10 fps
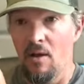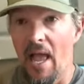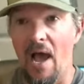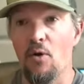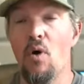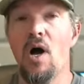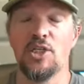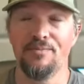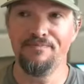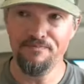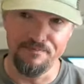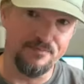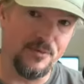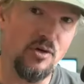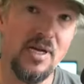How to wash.
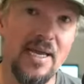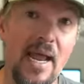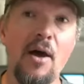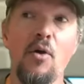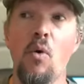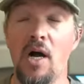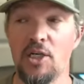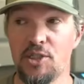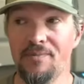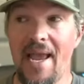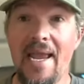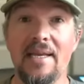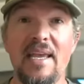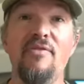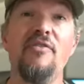You can get how to wash, and
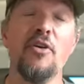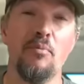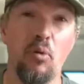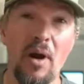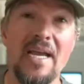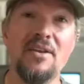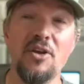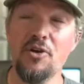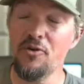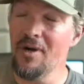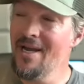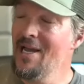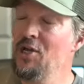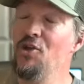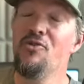even if you're brand new,
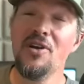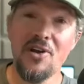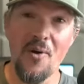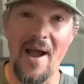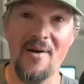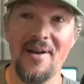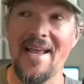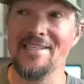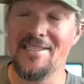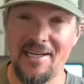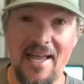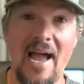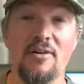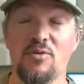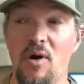you can go out and sell a
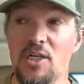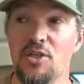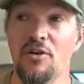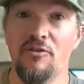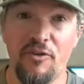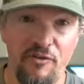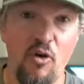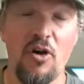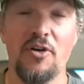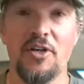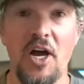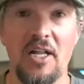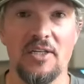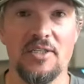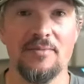house wash for
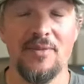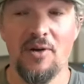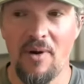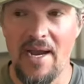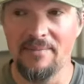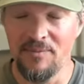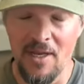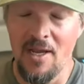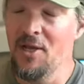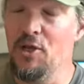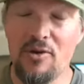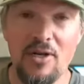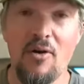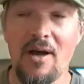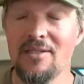$400, right? You can
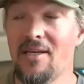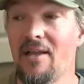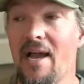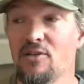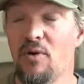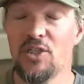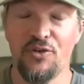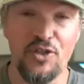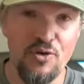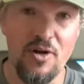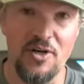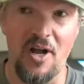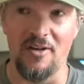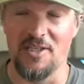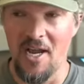go out and sell a house wash for
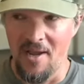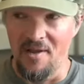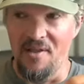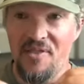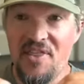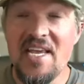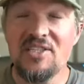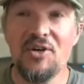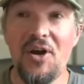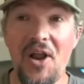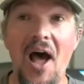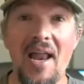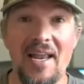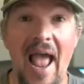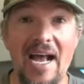$200. These are not
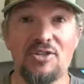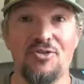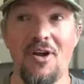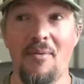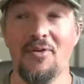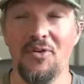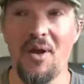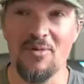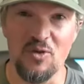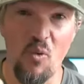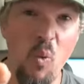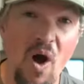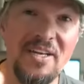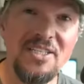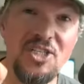astronomical numbers.
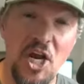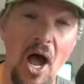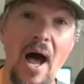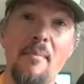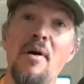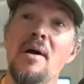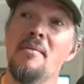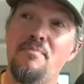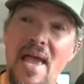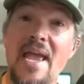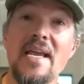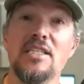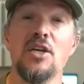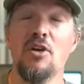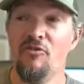One job
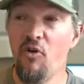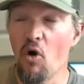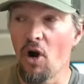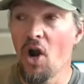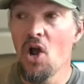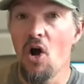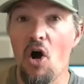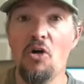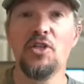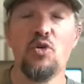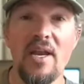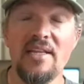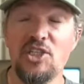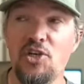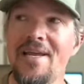pays for all the training
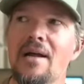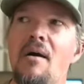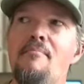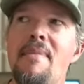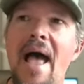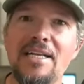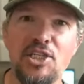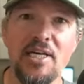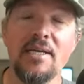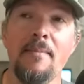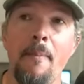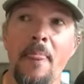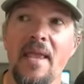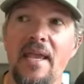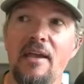that you need. Imagine
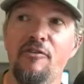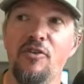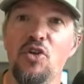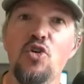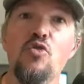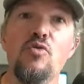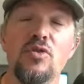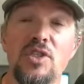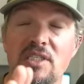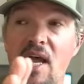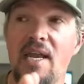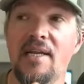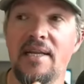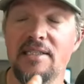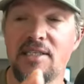if you decided
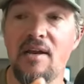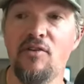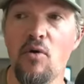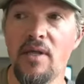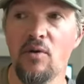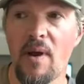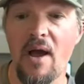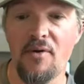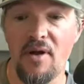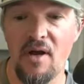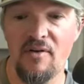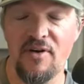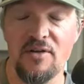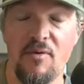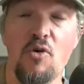instead of going the route of
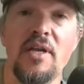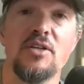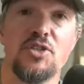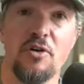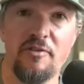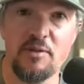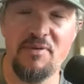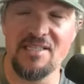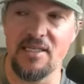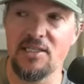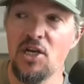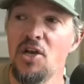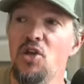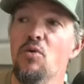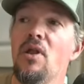uh, owning a service business,
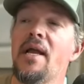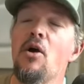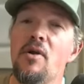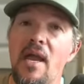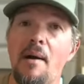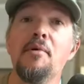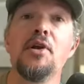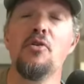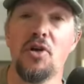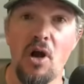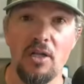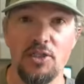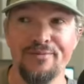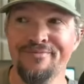you were like, okay, I'm going to go to college.